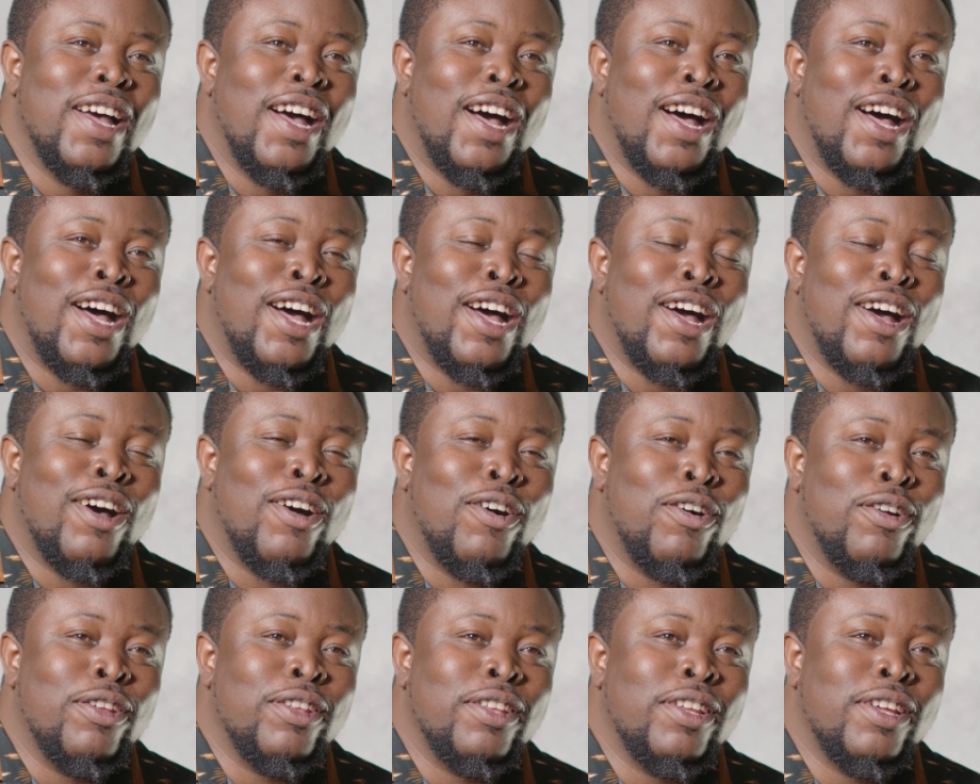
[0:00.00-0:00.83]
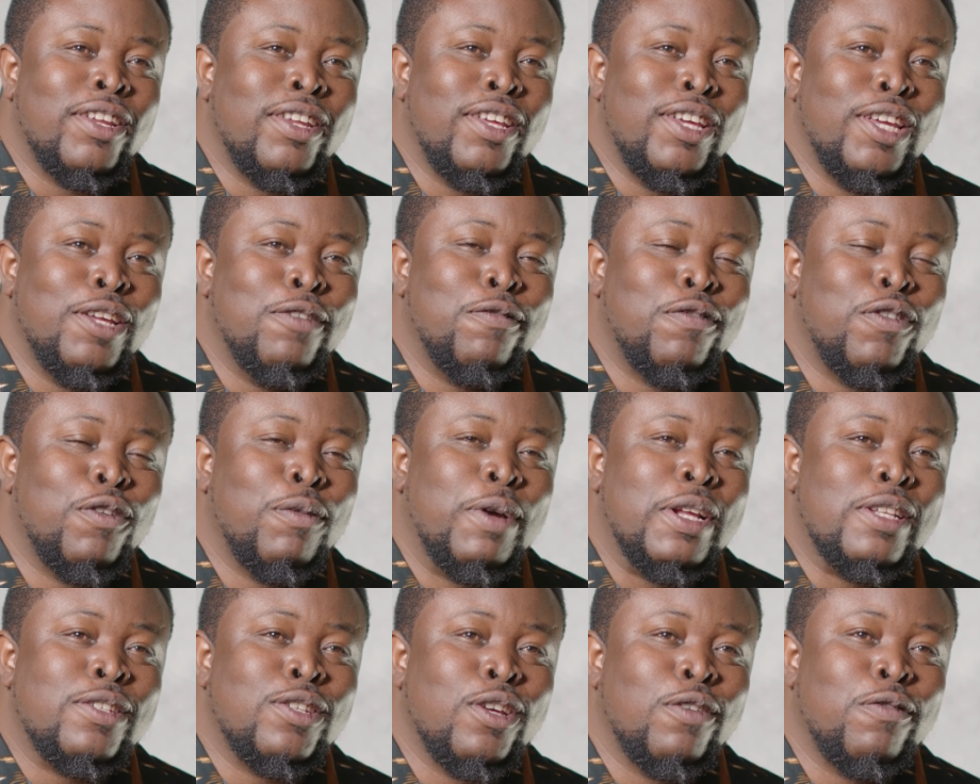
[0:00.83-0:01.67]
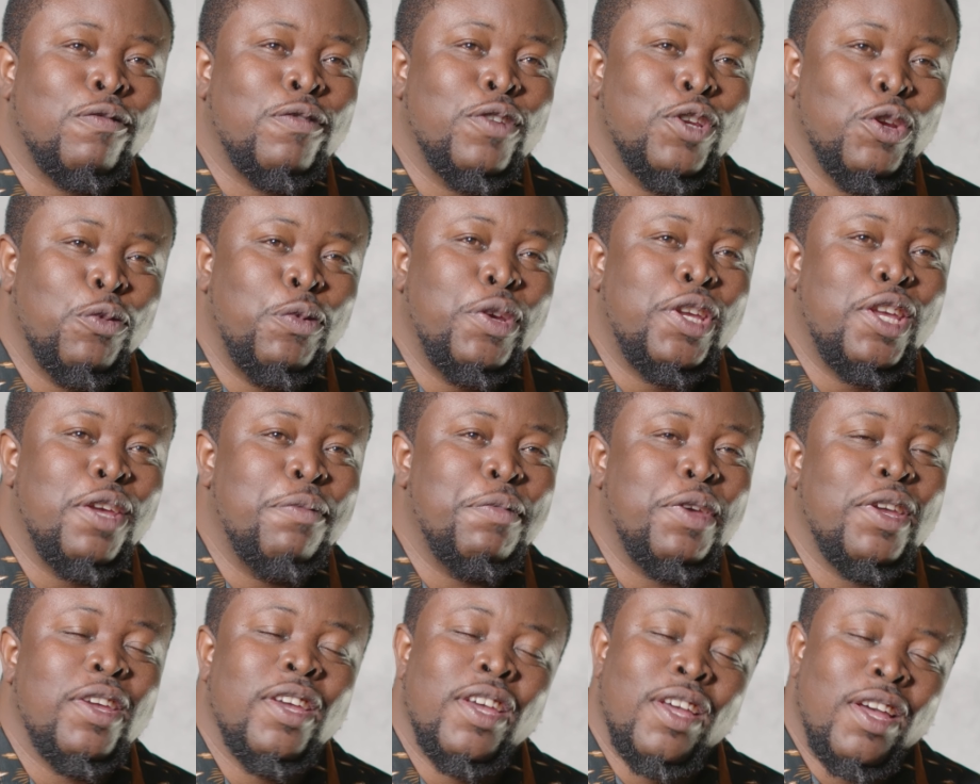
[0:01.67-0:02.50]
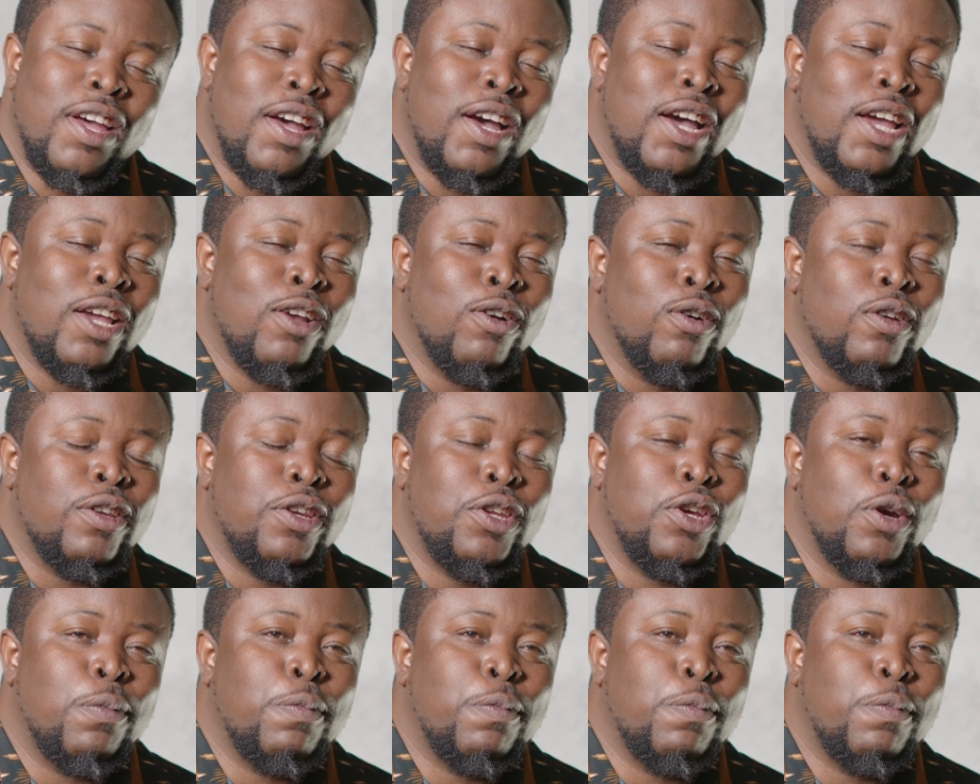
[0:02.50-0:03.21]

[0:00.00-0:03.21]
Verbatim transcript: uh, under the influence of Luise Kimme, I got the